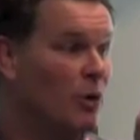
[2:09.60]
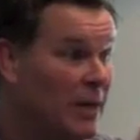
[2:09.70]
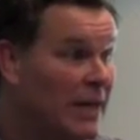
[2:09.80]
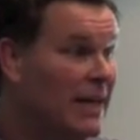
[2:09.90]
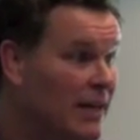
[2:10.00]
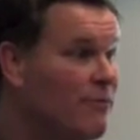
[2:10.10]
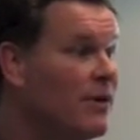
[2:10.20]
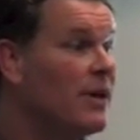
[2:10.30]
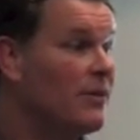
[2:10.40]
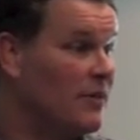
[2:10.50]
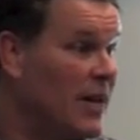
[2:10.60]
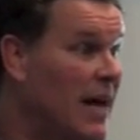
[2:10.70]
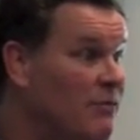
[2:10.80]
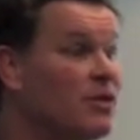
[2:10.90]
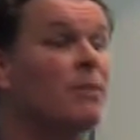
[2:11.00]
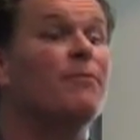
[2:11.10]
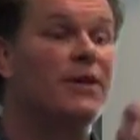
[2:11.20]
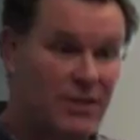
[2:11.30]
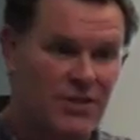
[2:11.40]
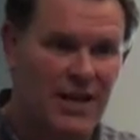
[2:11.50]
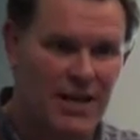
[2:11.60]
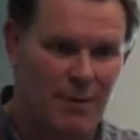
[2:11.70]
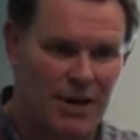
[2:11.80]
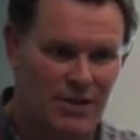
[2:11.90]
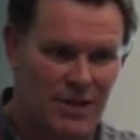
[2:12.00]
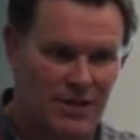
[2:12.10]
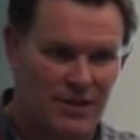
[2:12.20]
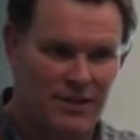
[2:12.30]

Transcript: you believe that they have something to say about it.